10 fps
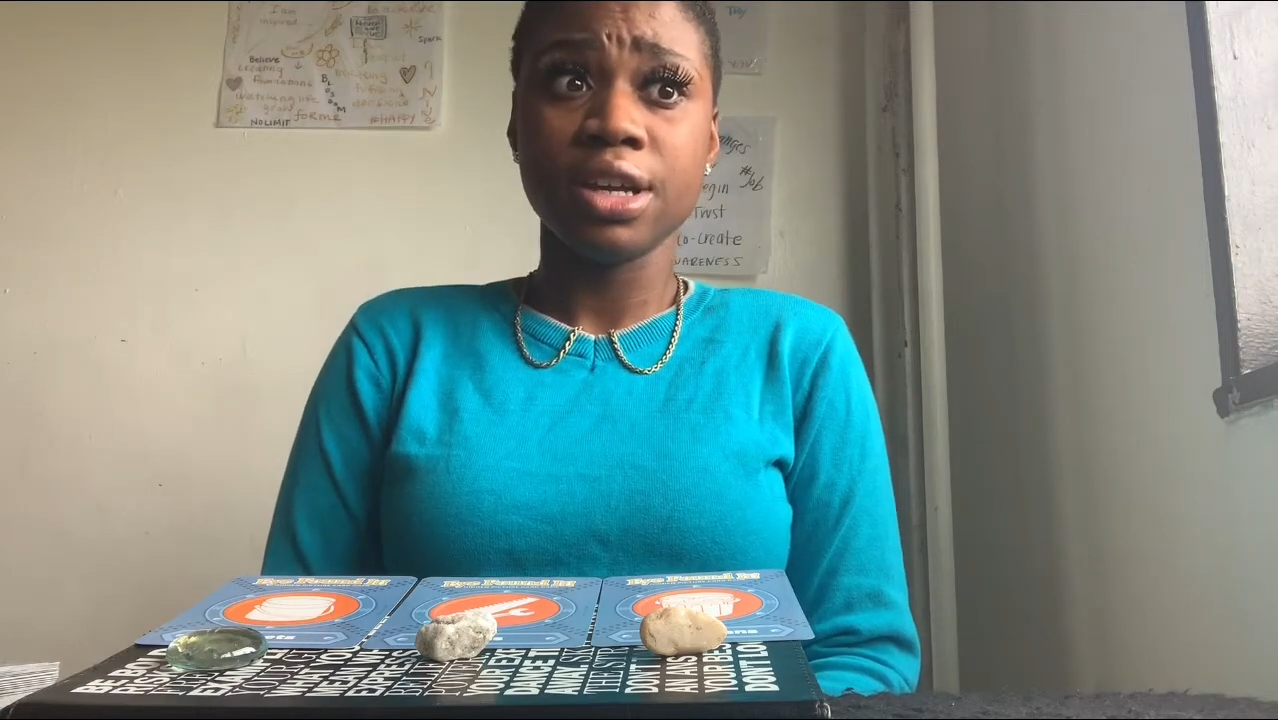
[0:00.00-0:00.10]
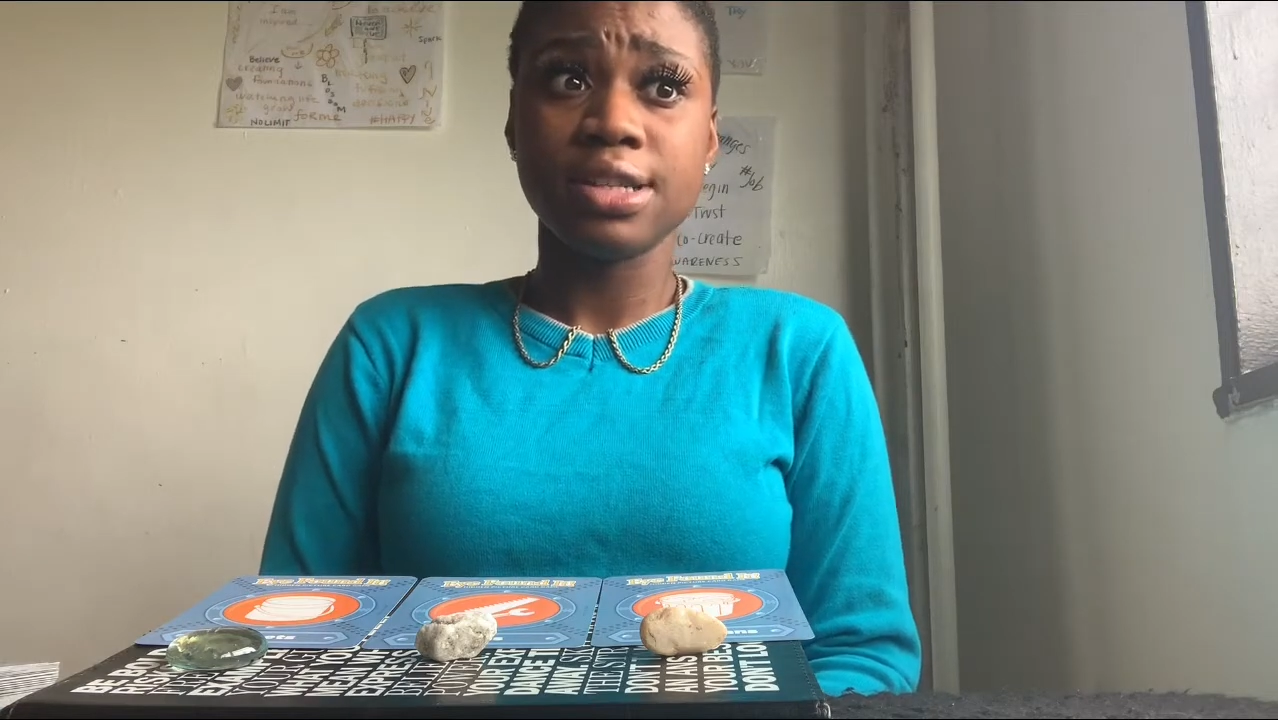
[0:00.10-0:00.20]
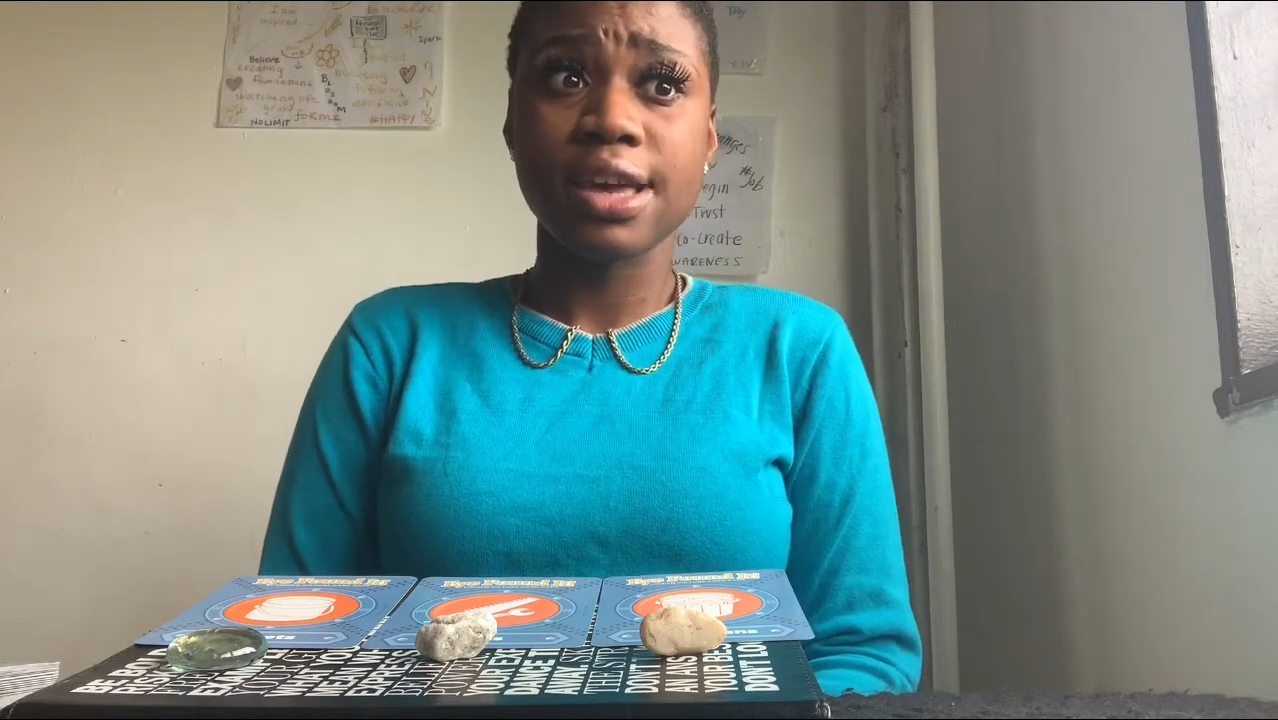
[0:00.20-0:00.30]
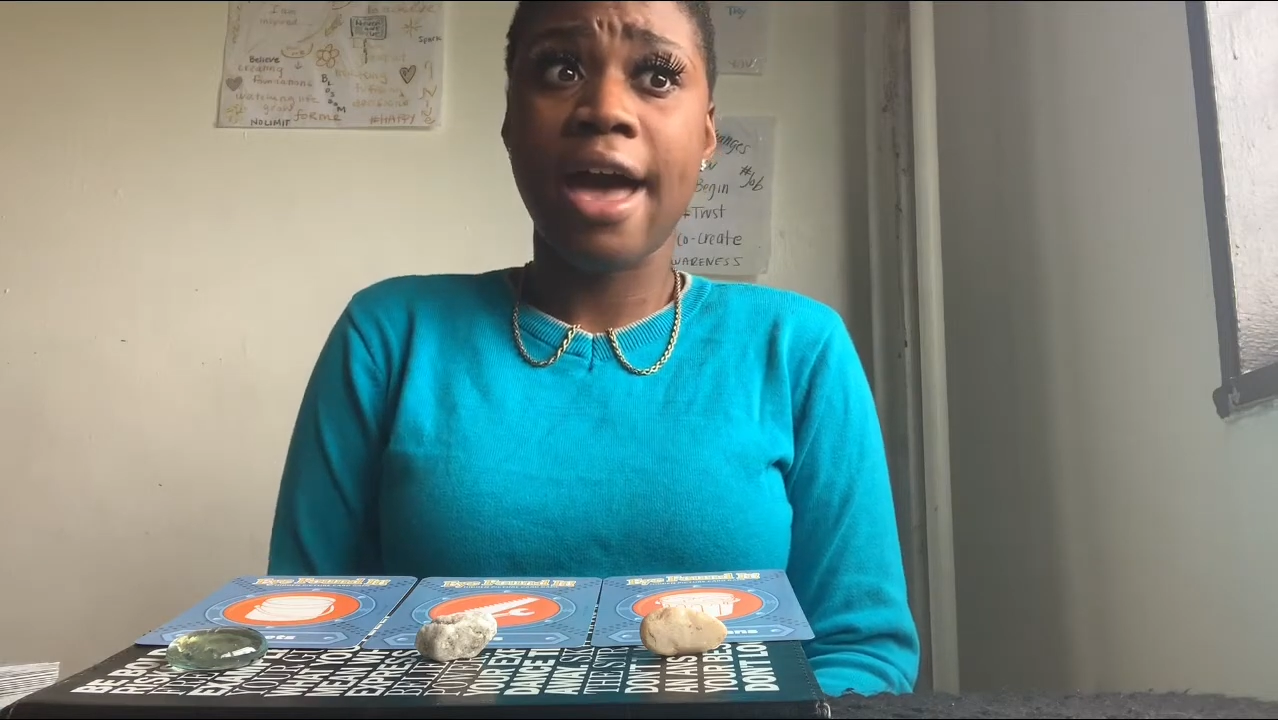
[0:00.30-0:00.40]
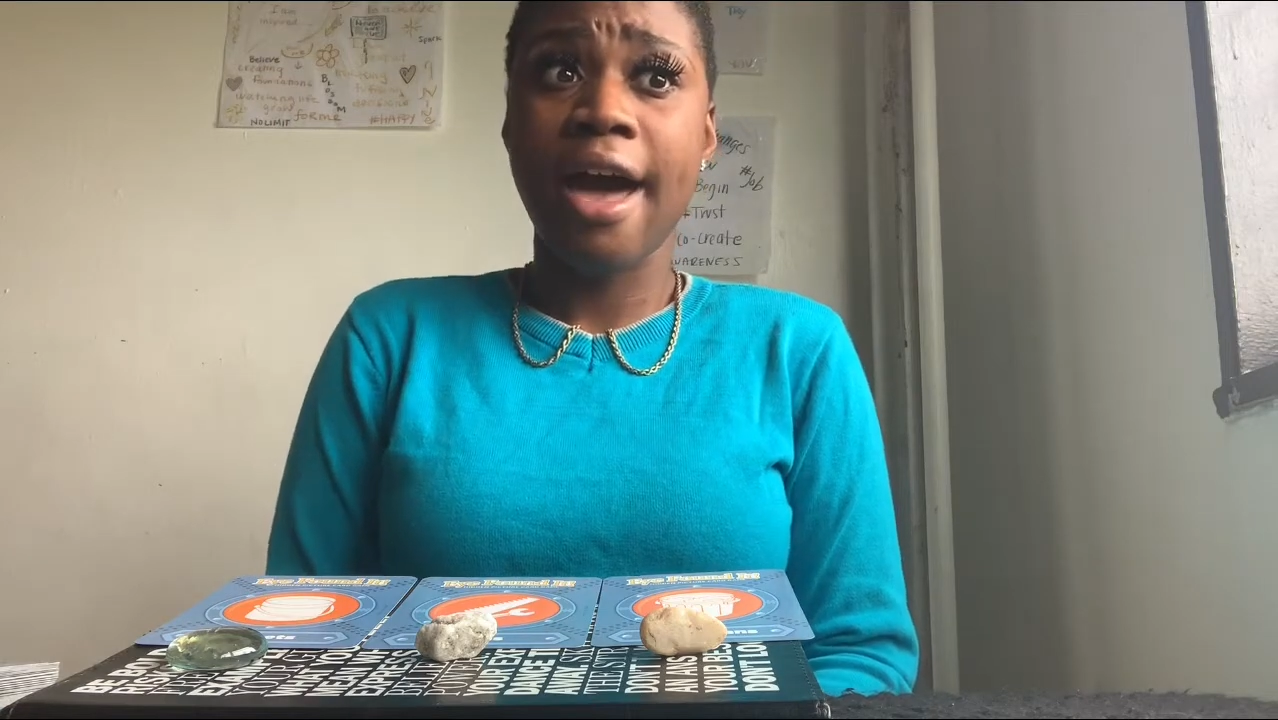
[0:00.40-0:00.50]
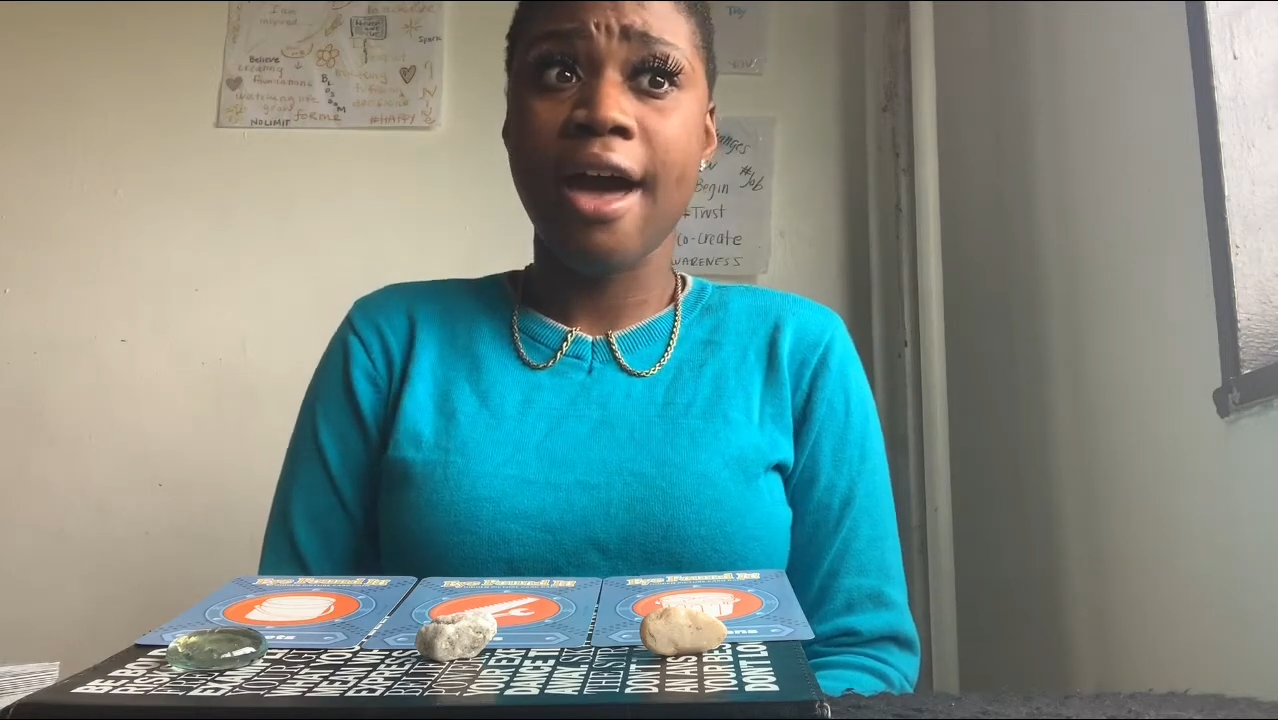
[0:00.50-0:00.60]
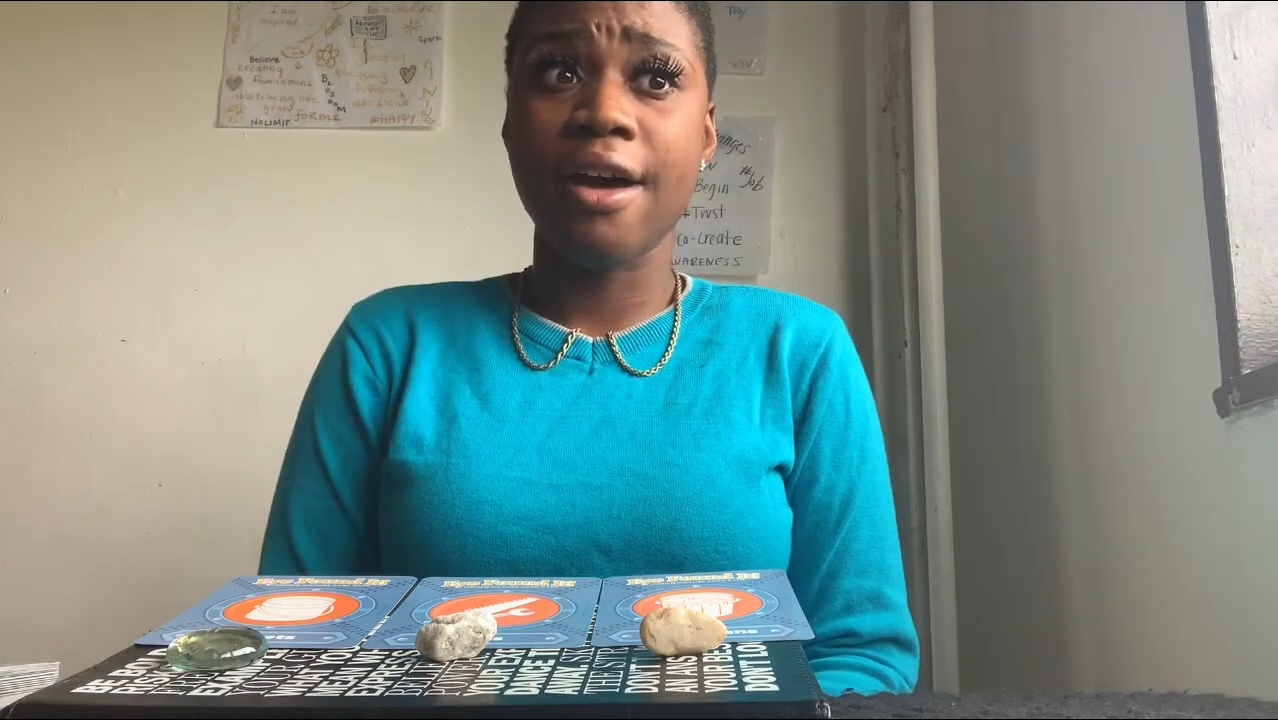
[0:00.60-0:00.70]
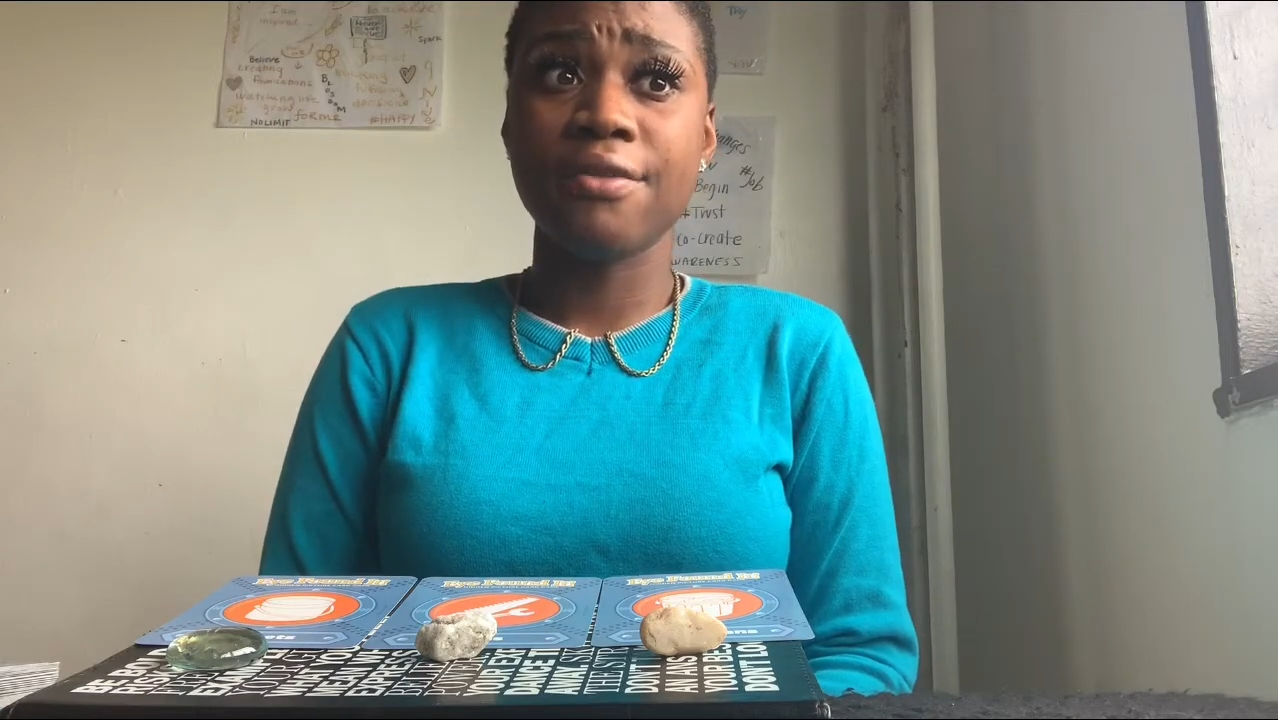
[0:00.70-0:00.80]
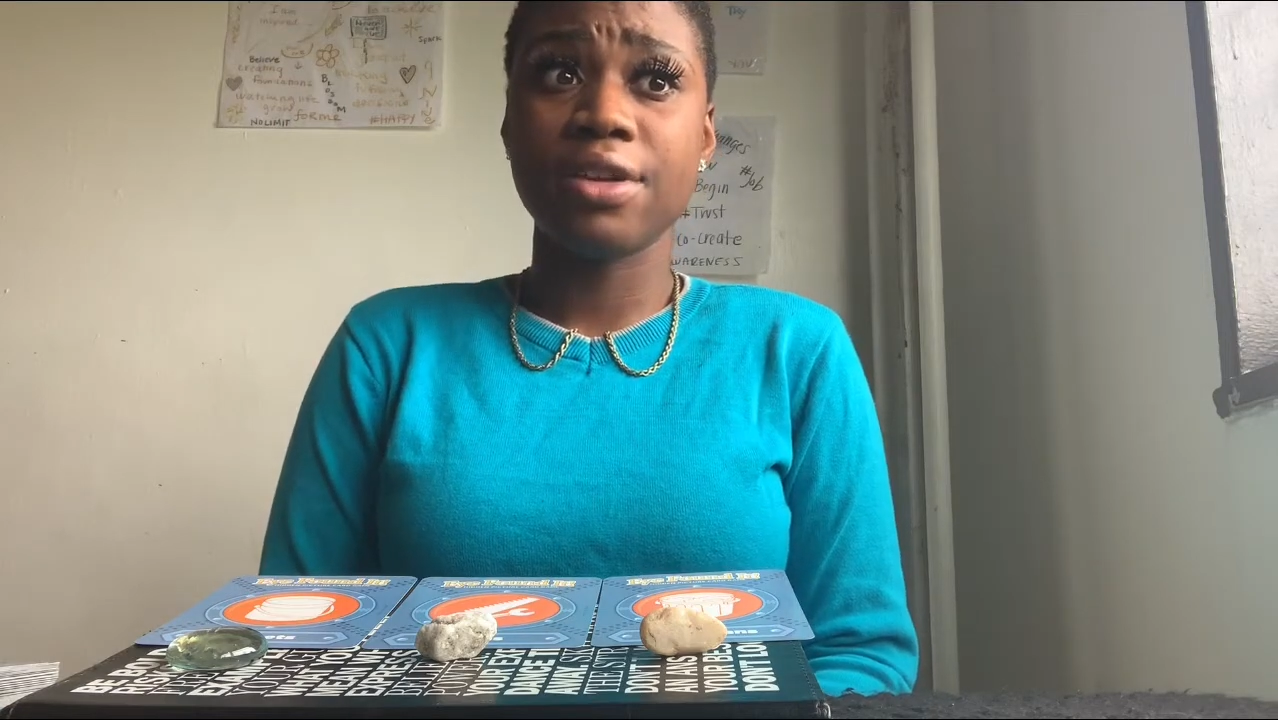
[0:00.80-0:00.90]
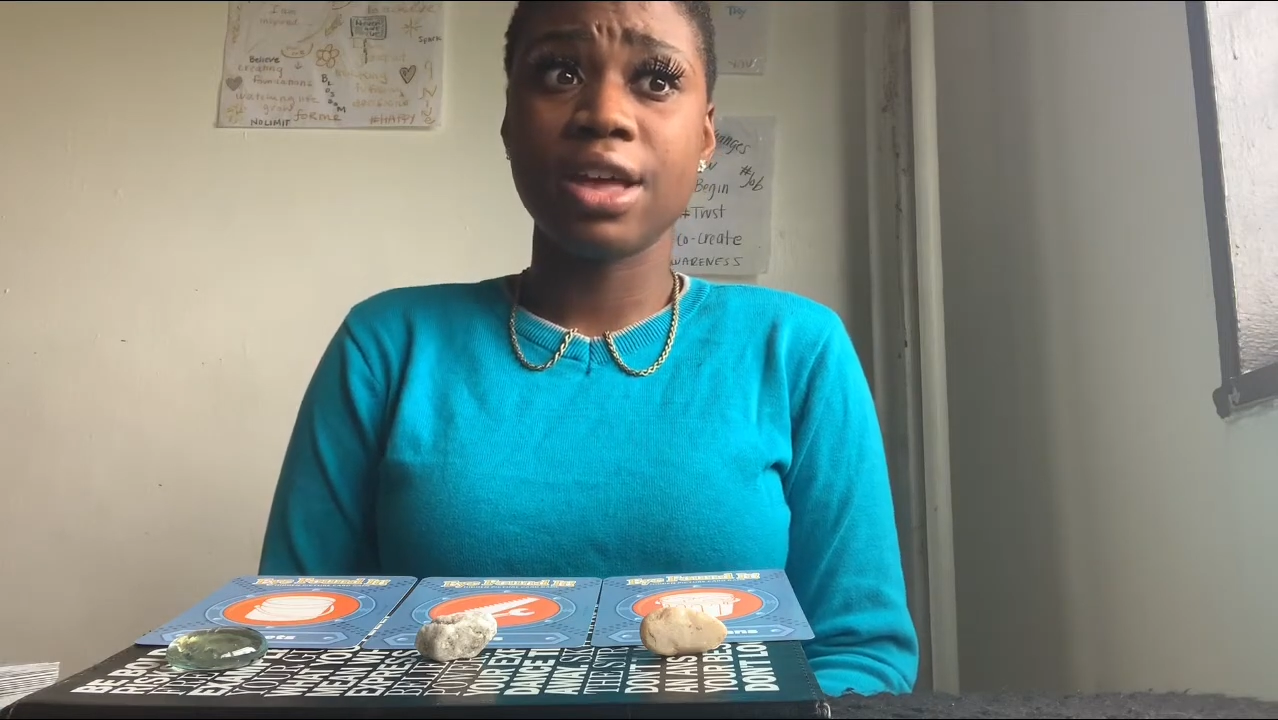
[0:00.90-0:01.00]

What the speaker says: to have,